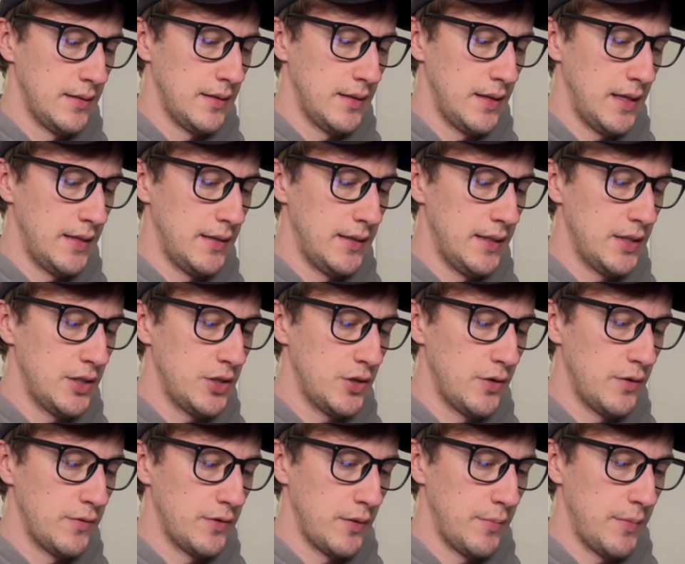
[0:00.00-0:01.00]
and the
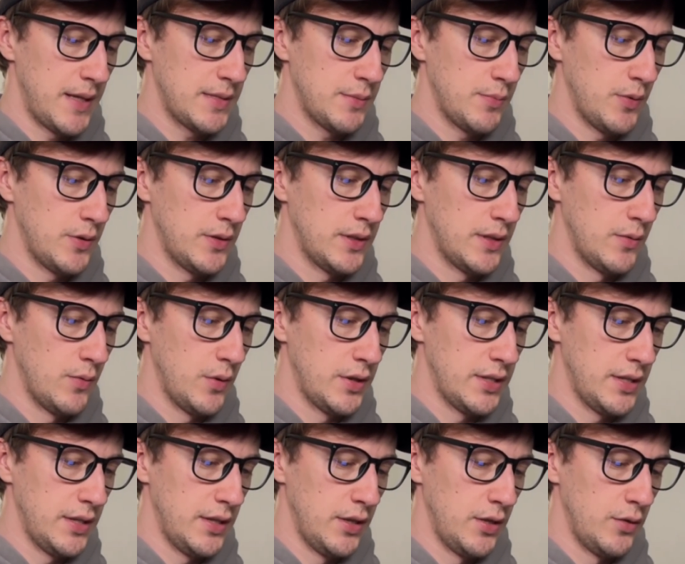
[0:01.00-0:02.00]
issue of your passport in
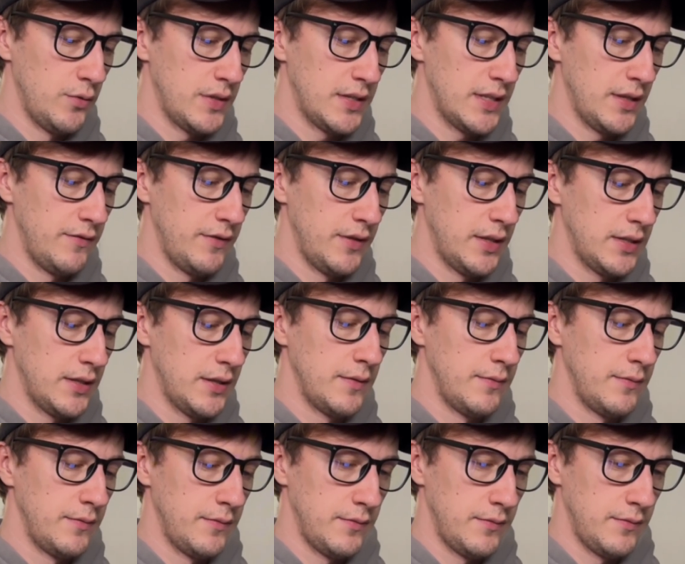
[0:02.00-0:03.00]
what year you received it.
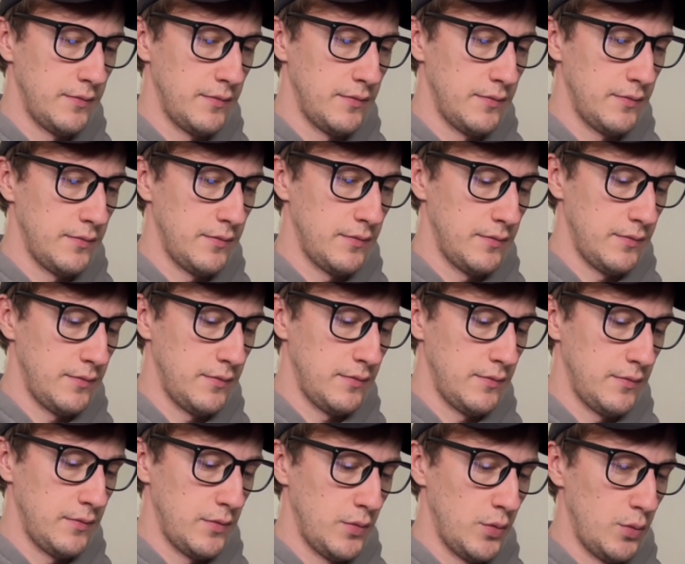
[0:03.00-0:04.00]

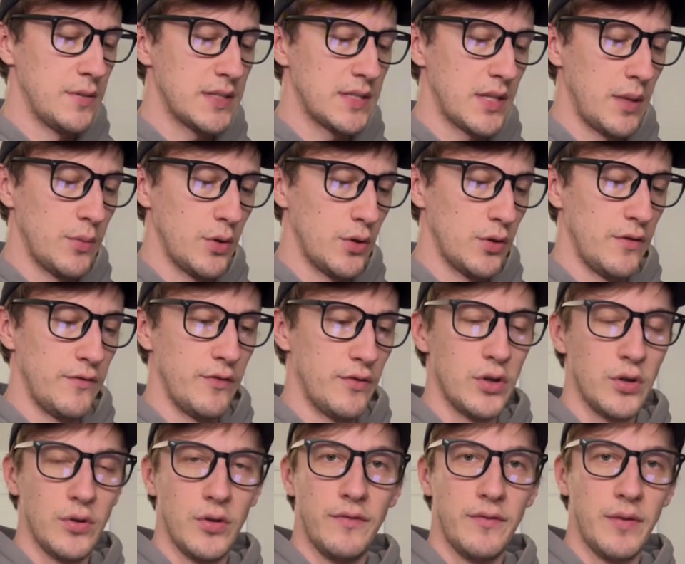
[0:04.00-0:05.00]
We must upload a
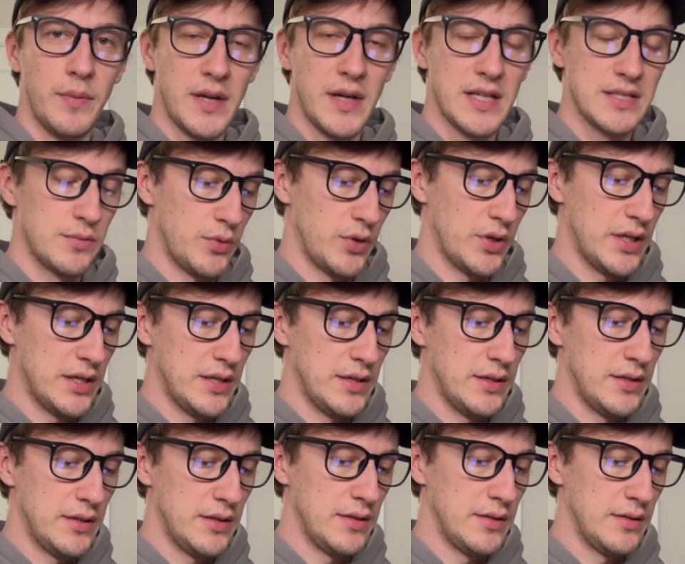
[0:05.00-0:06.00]
photo of the passport.
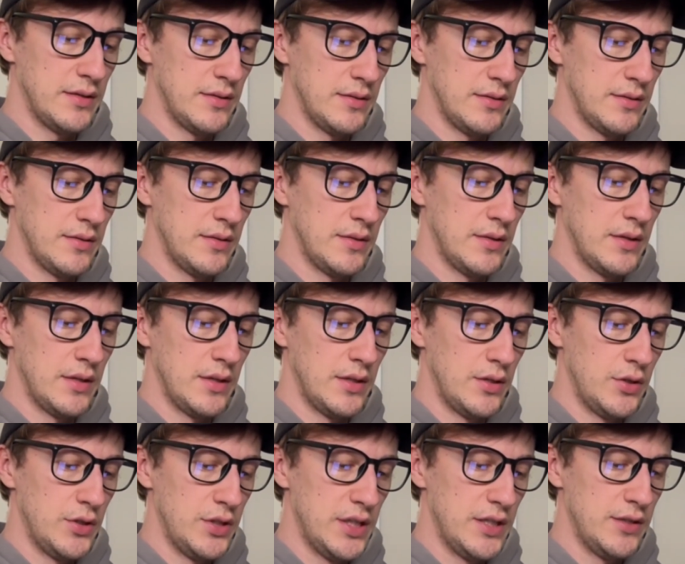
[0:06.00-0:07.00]

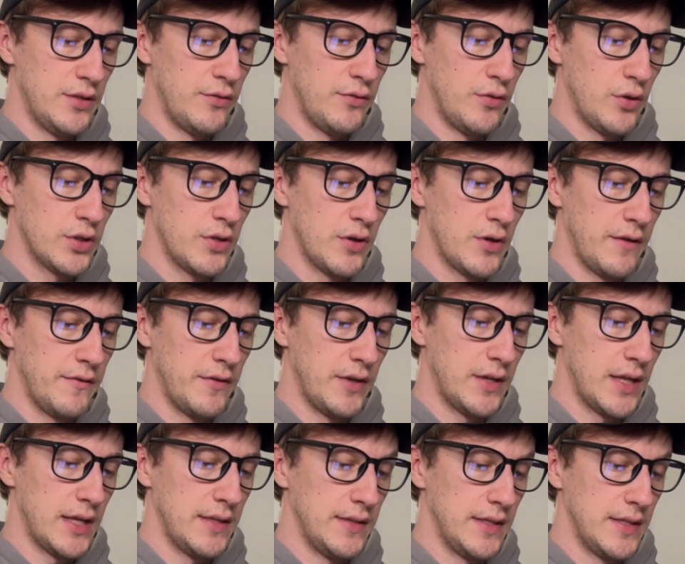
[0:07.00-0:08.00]
You need to photograph it
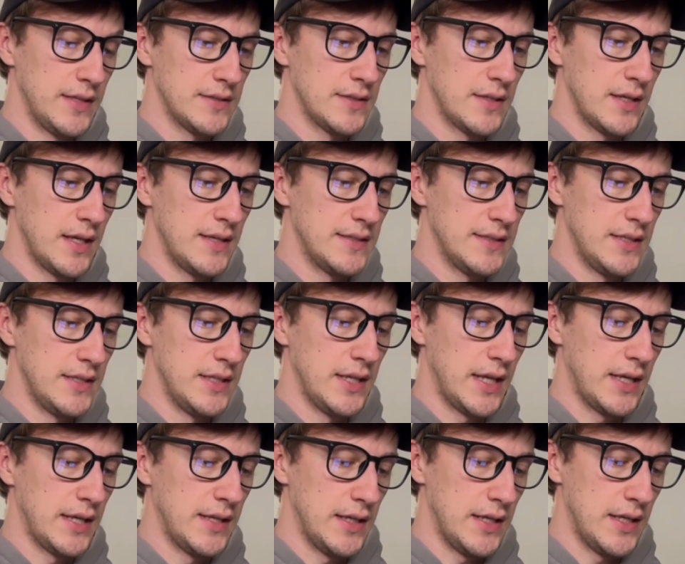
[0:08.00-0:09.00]
like this, as
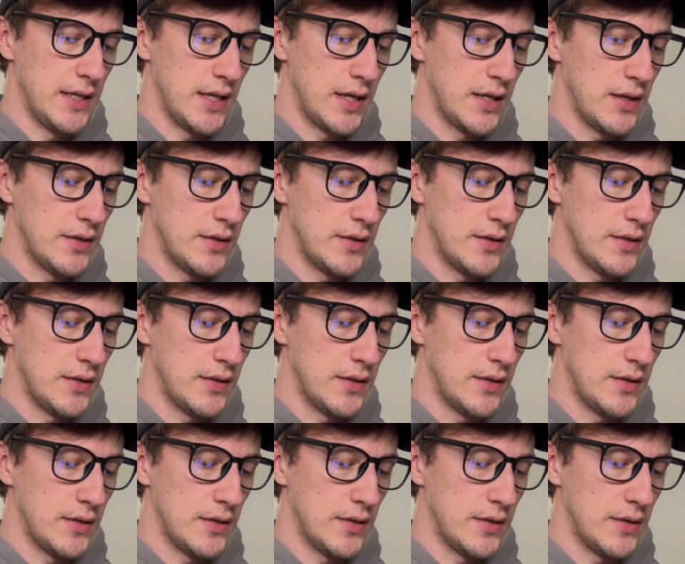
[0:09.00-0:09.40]
indicated here.